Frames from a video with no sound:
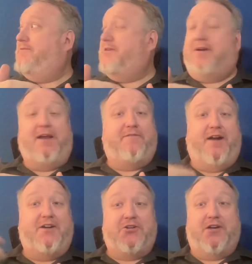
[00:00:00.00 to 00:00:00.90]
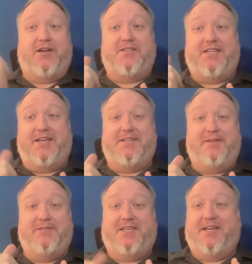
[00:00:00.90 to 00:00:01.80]
Sorry, I got a fire truck outside.
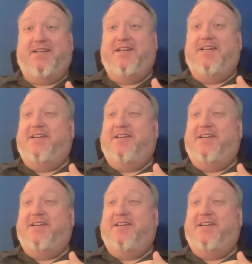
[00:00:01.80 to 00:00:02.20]
Give me a second.